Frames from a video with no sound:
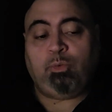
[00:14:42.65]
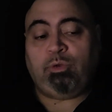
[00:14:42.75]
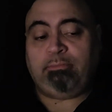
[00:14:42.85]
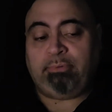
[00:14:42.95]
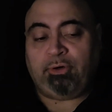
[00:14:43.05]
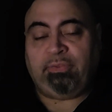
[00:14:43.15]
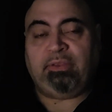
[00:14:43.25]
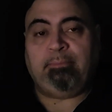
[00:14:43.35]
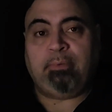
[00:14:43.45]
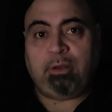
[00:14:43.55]
will burn
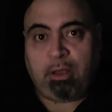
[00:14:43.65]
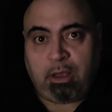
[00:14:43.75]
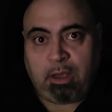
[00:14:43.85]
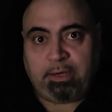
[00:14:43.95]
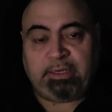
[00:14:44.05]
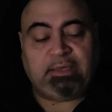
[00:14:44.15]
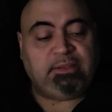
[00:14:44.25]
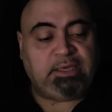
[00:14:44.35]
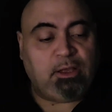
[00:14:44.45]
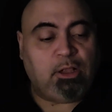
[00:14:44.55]
them on
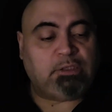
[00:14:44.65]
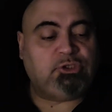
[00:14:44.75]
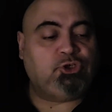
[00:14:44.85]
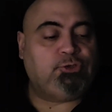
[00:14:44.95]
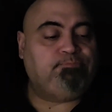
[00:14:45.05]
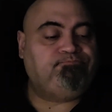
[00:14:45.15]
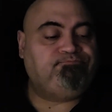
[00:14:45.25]
the altar.